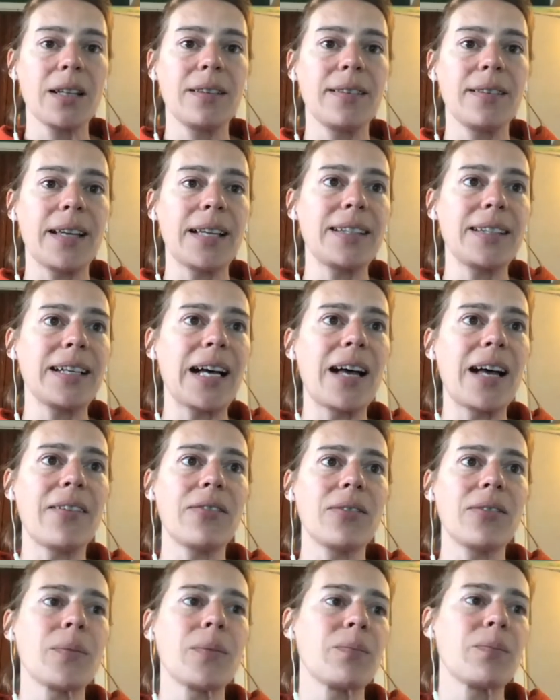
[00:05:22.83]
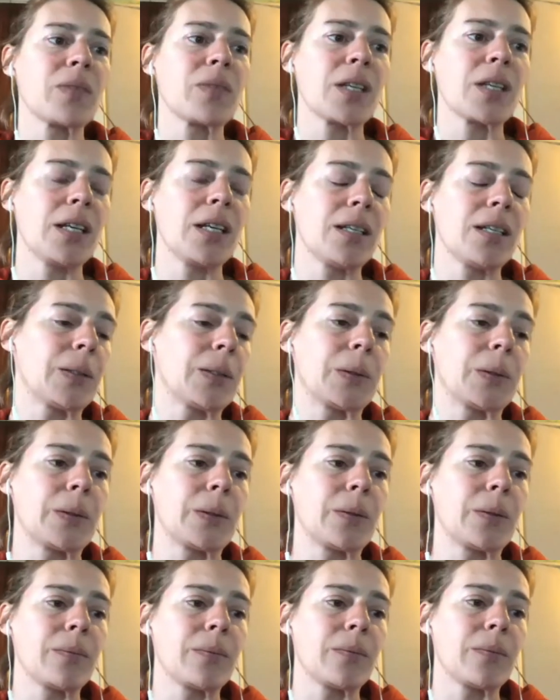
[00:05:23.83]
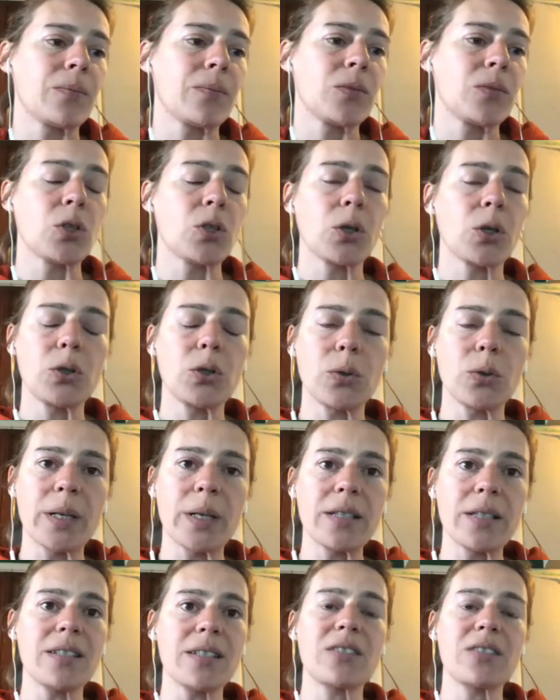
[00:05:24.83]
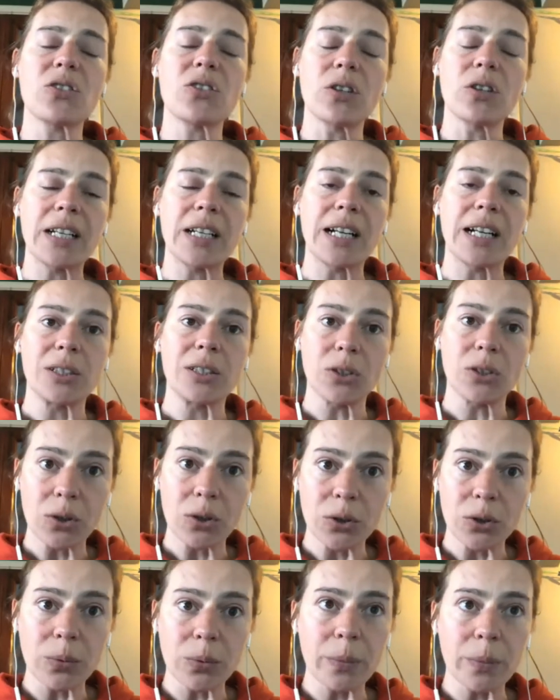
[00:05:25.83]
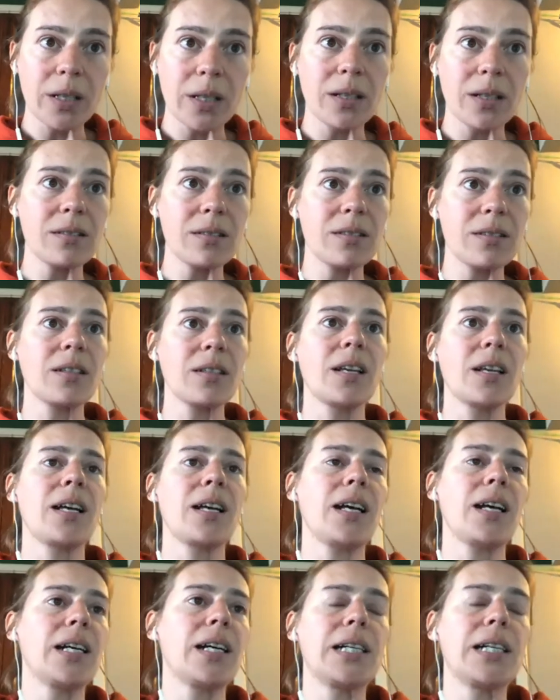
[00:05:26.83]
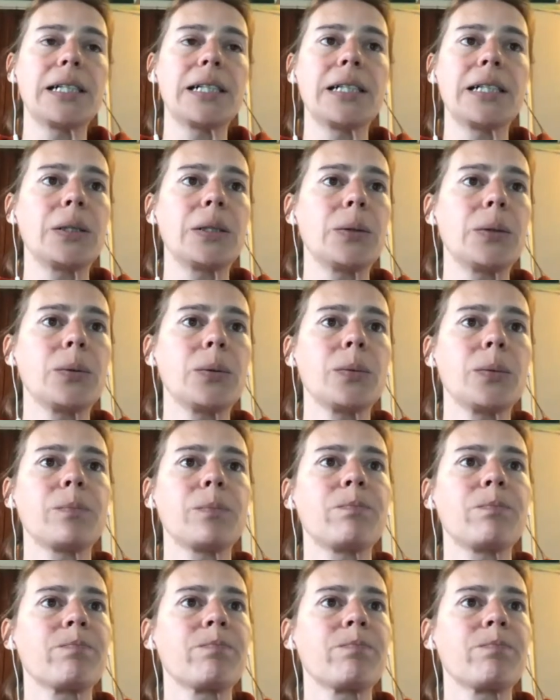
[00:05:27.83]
that have uh, documents, historical documents, and